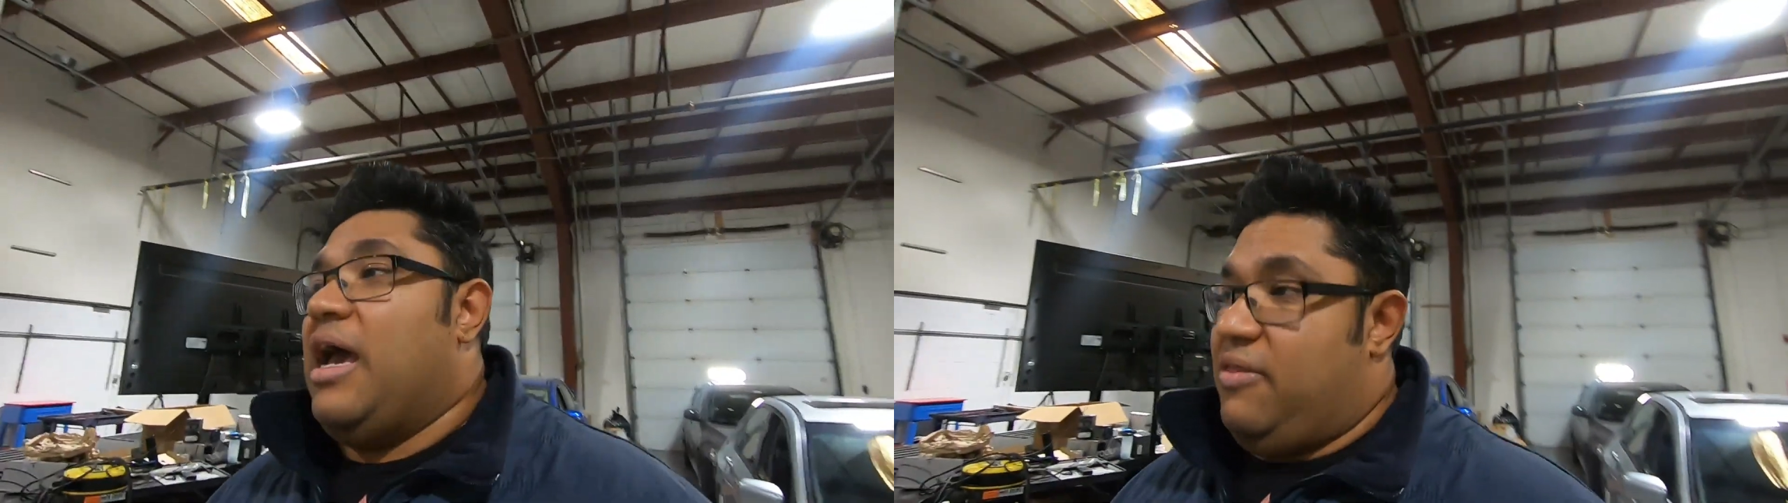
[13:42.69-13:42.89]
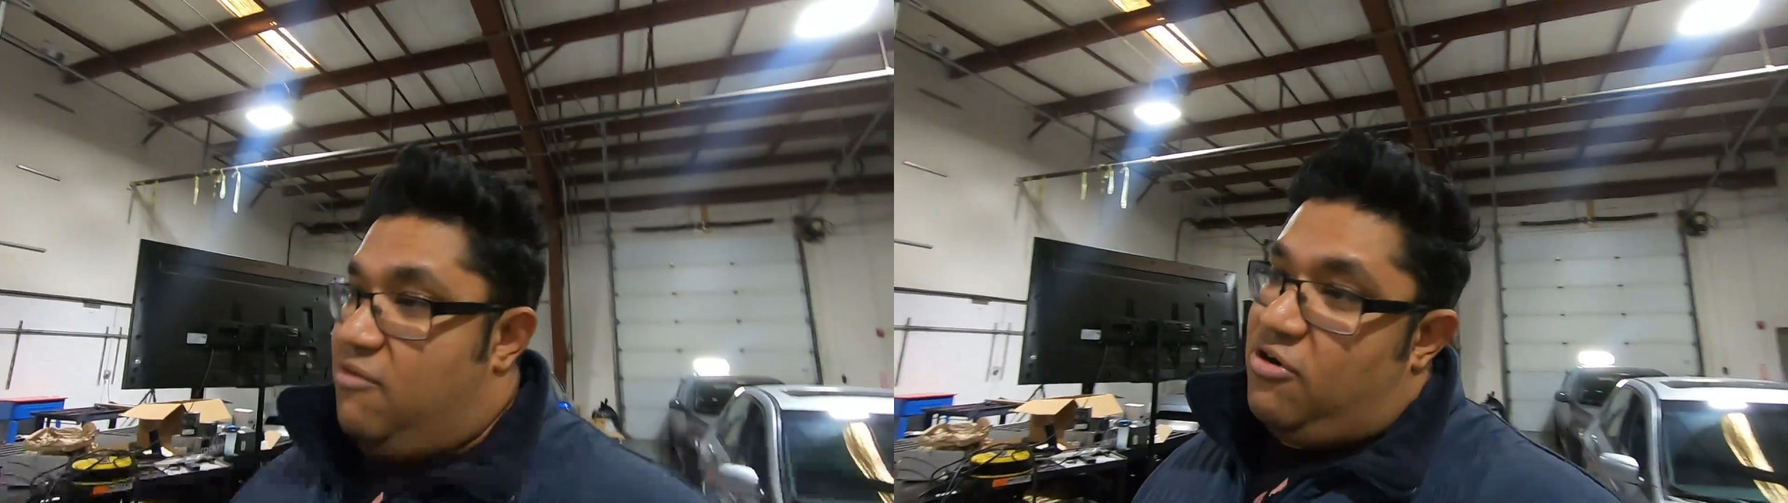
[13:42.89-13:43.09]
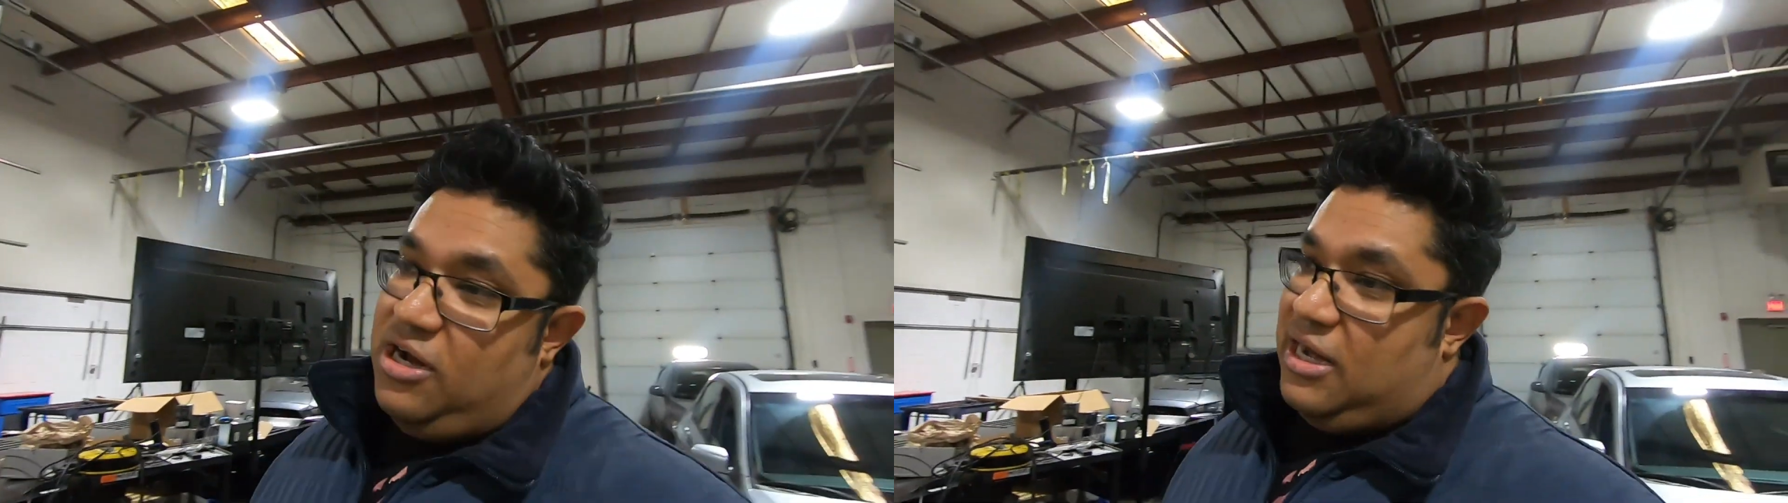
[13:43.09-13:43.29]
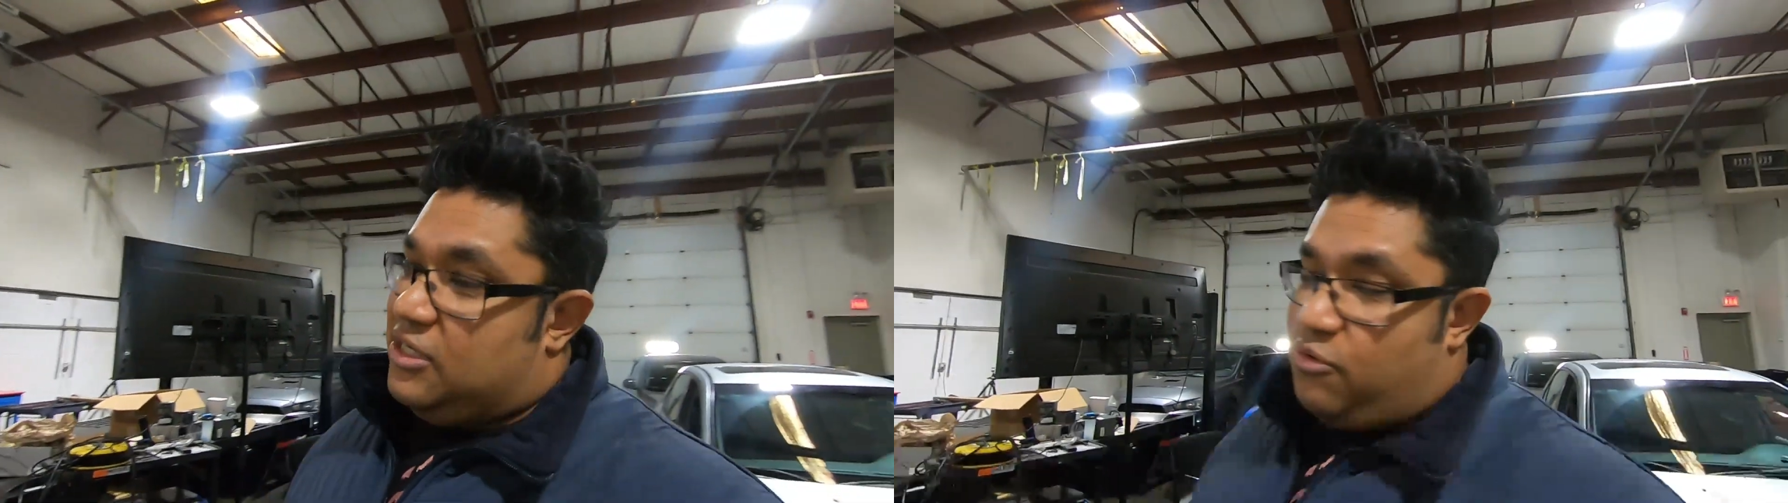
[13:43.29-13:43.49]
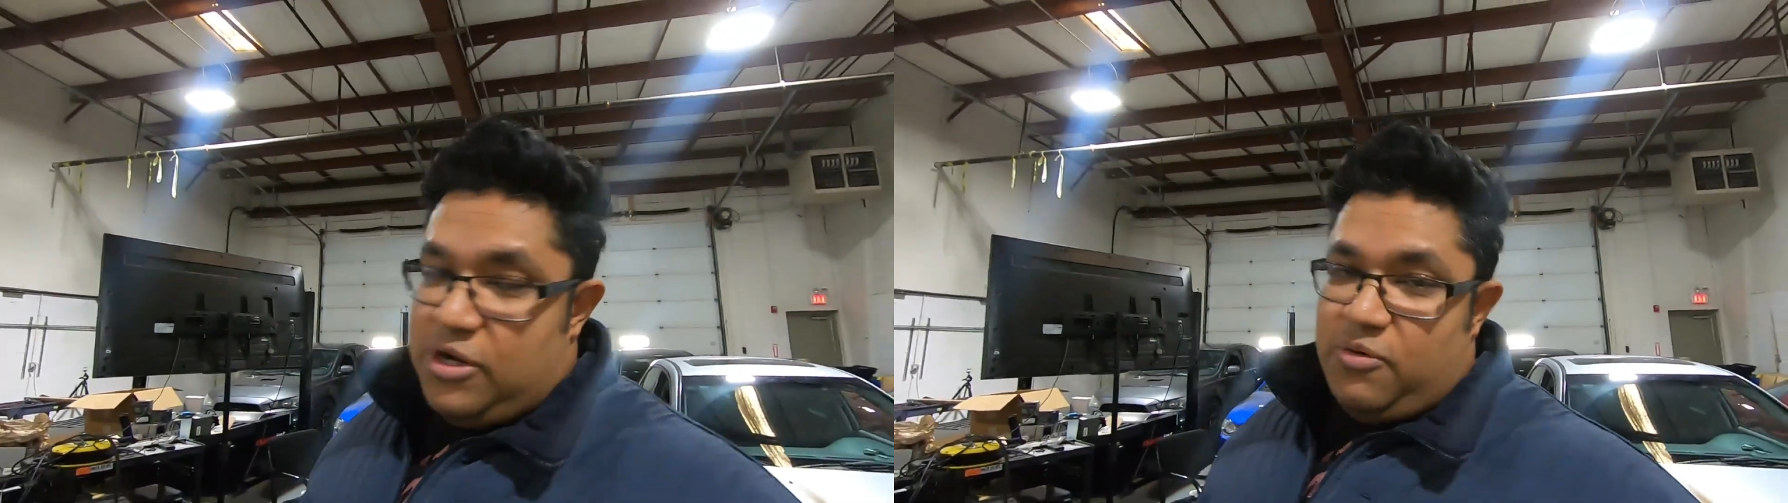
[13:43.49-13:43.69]
and they're running
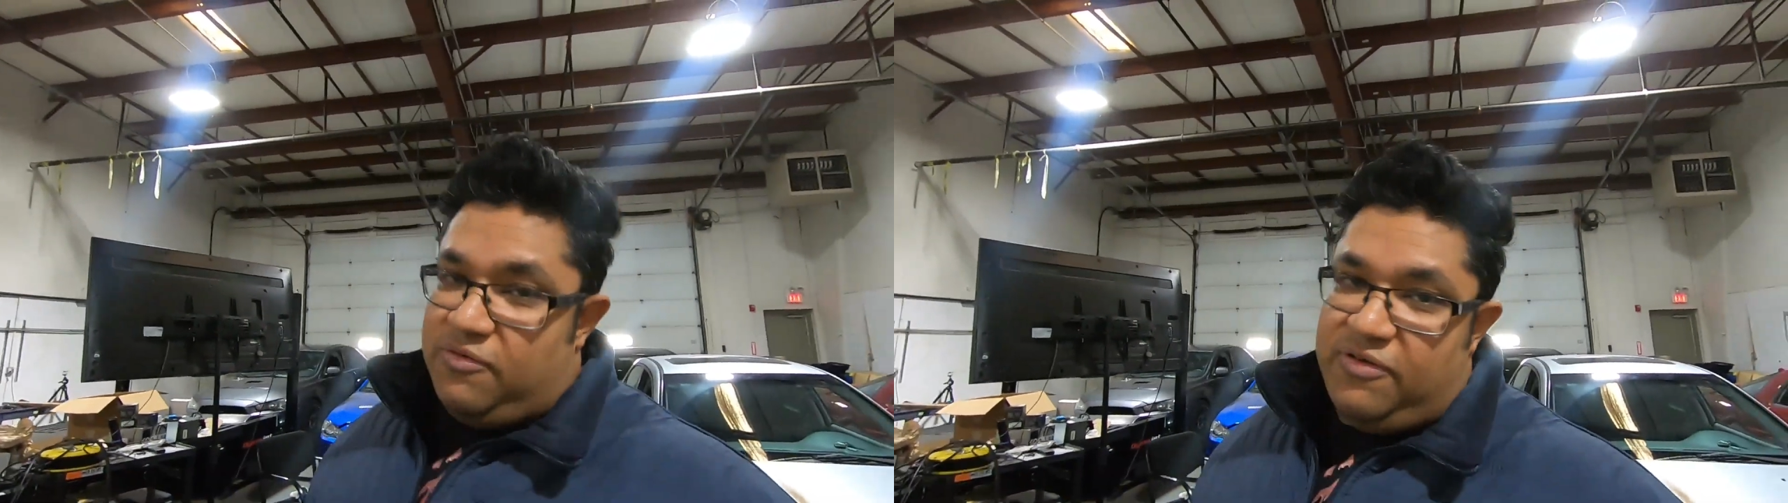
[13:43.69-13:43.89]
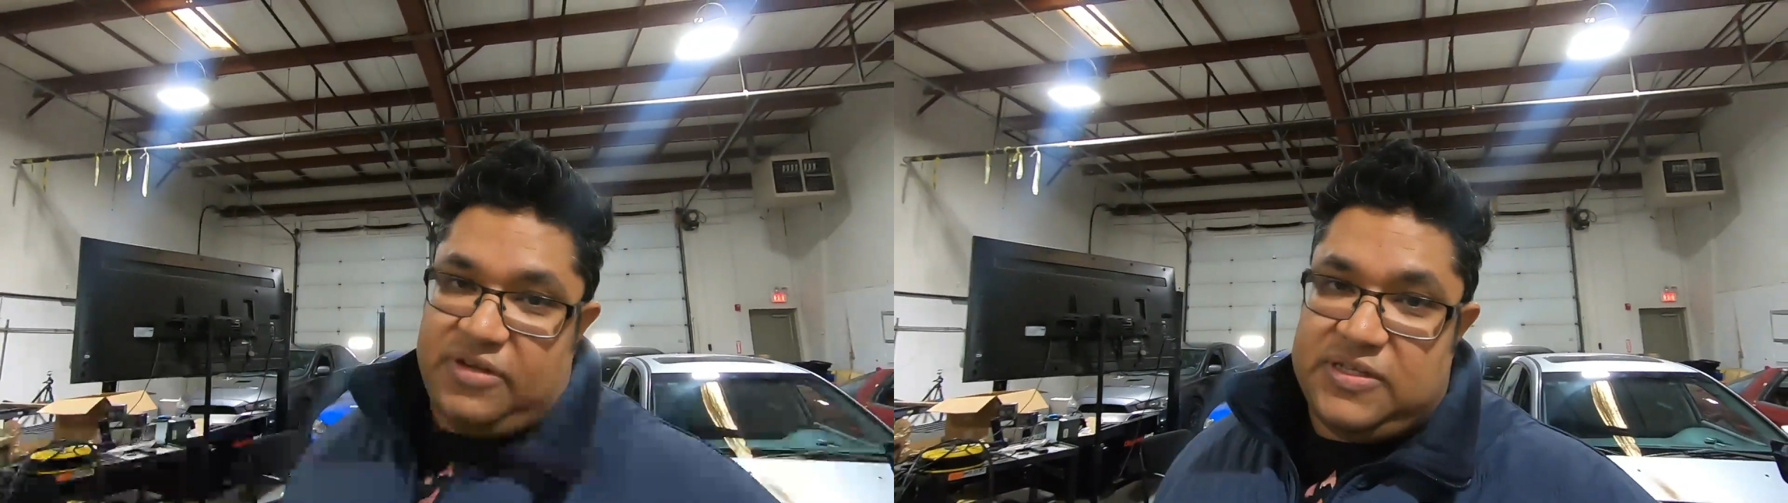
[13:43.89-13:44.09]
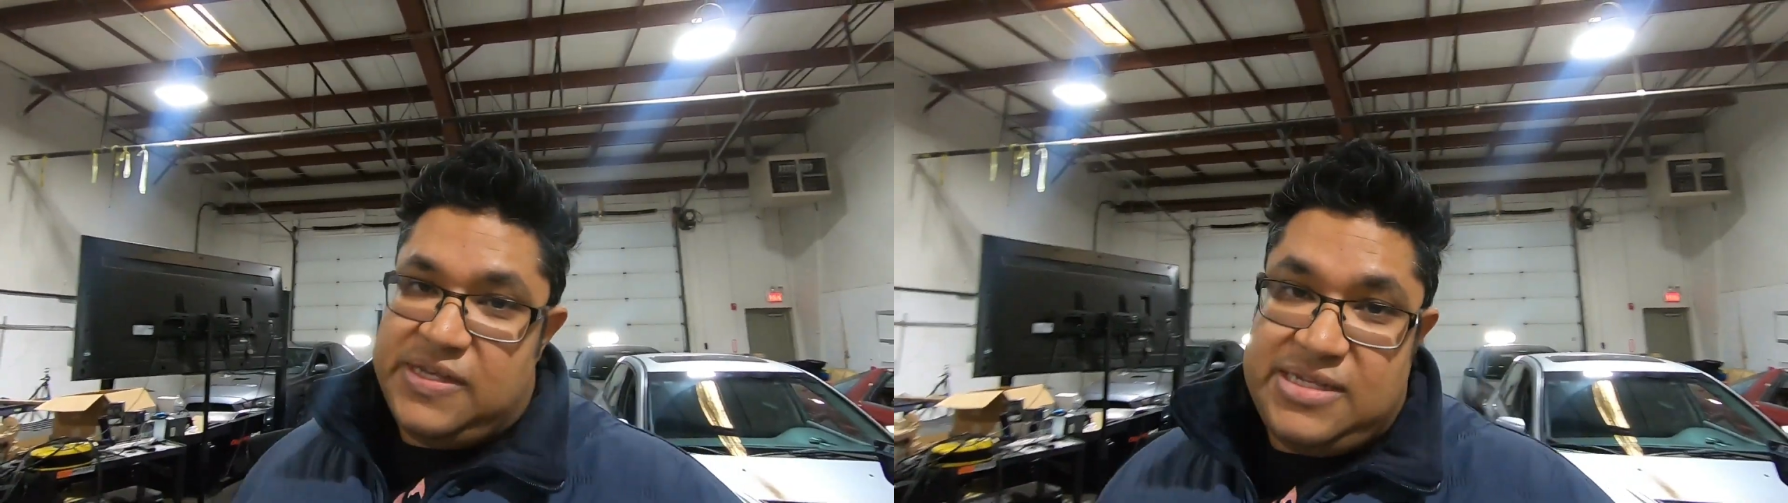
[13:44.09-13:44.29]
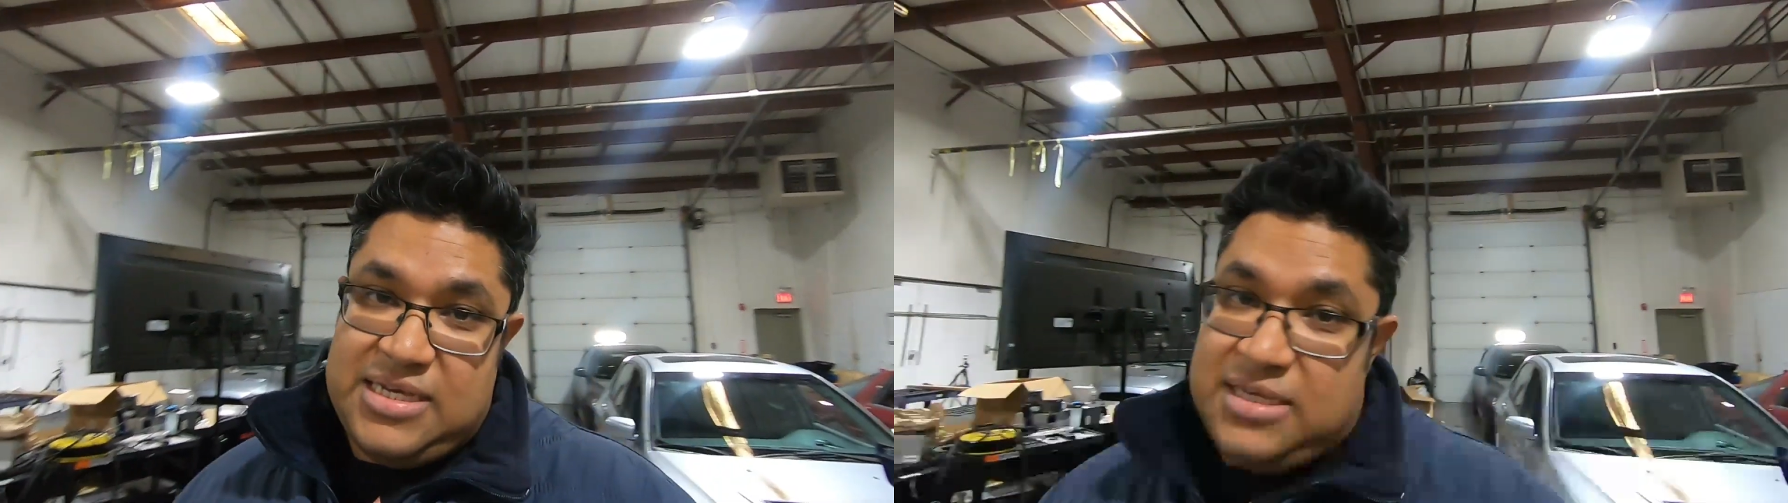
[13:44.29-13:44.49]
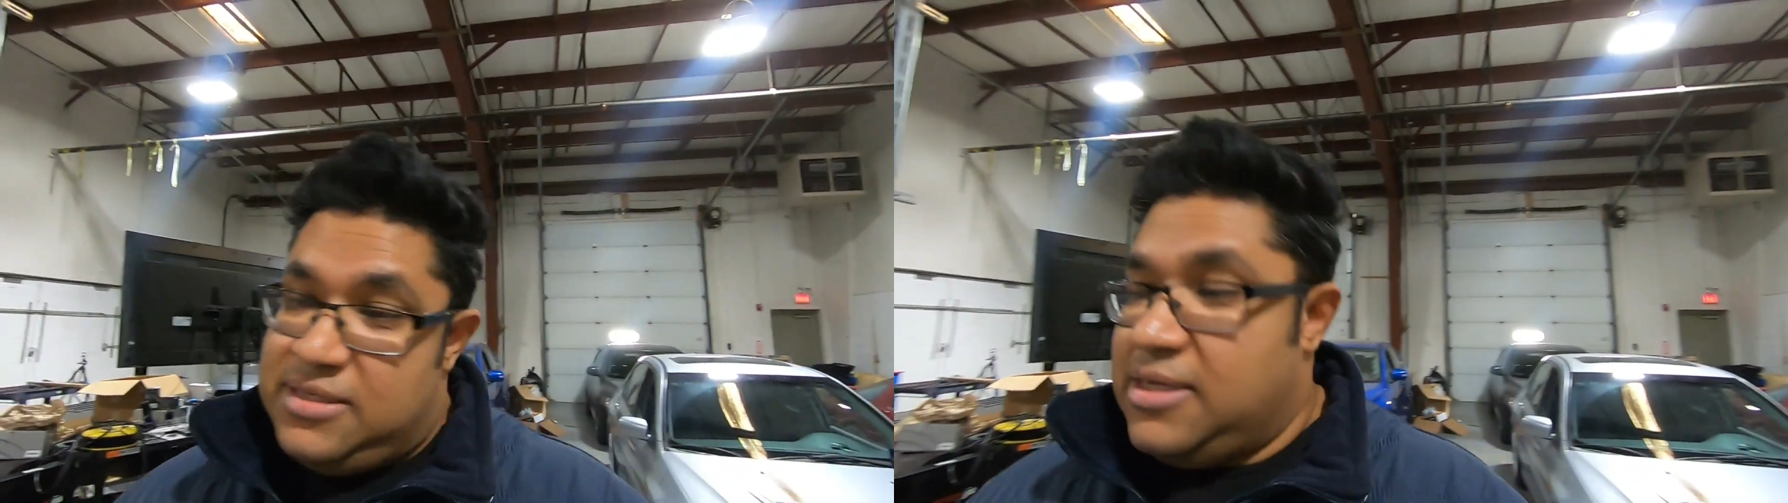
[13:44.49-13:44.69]
like 2150
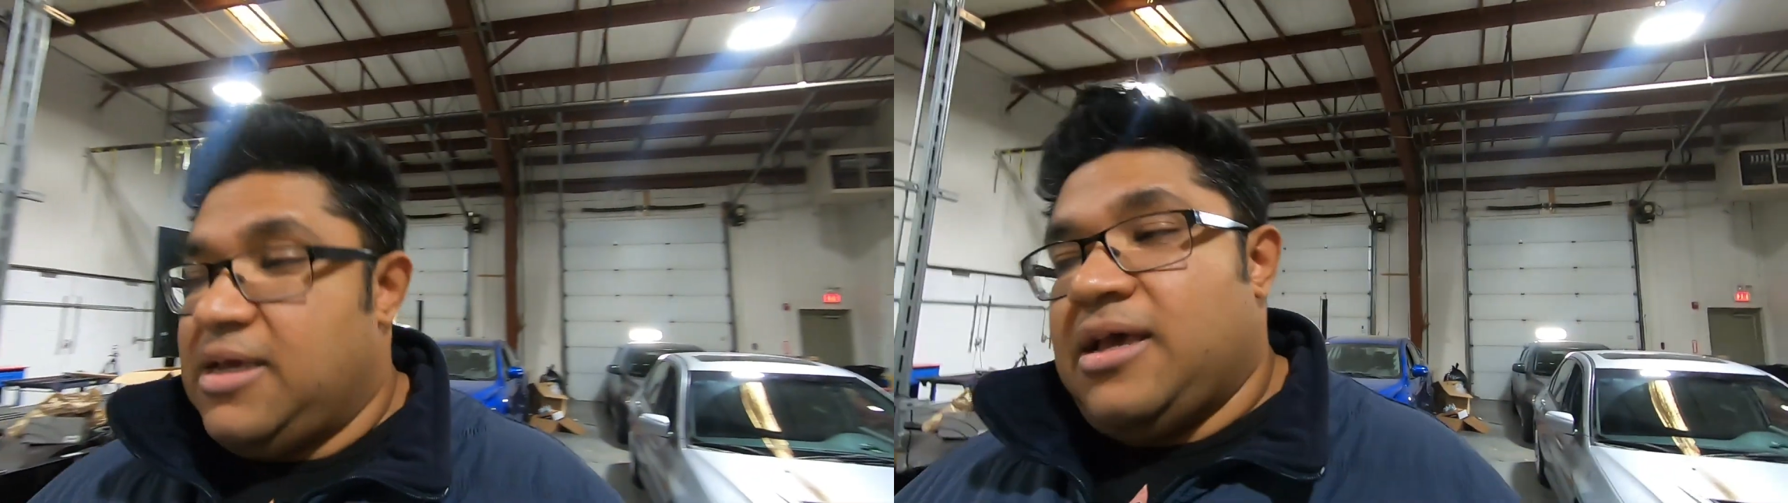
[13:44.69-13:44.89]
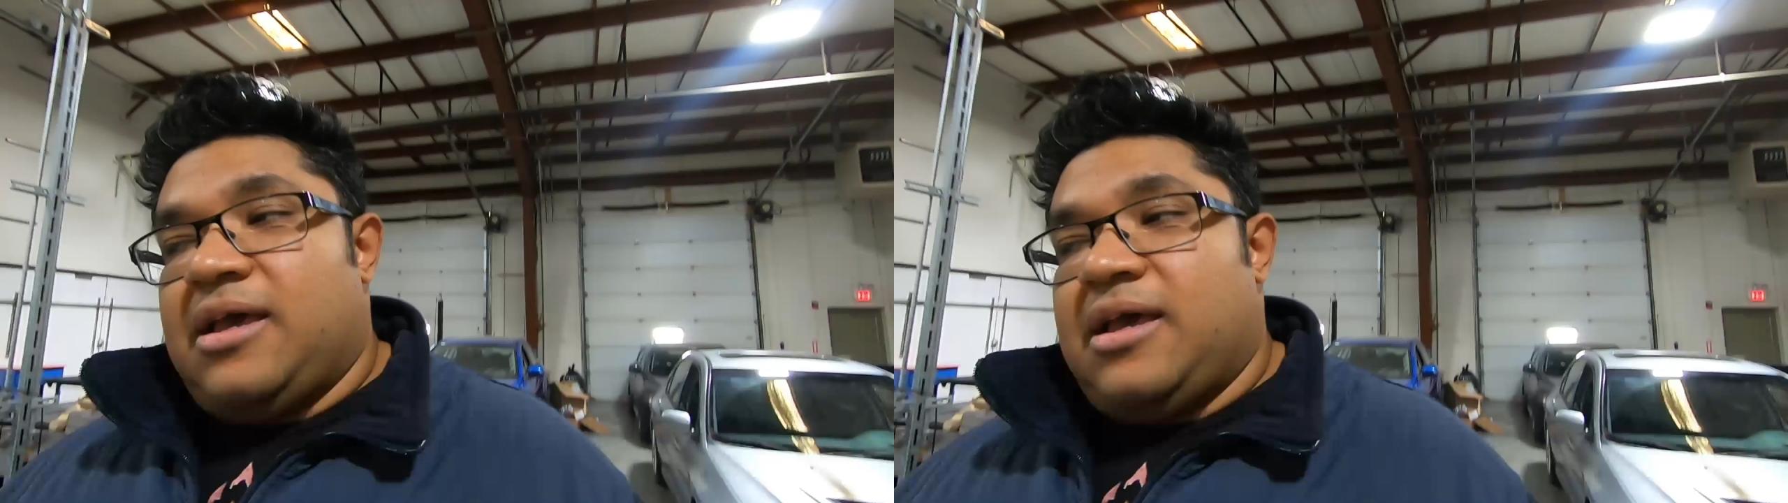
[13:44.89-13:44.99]
cc's,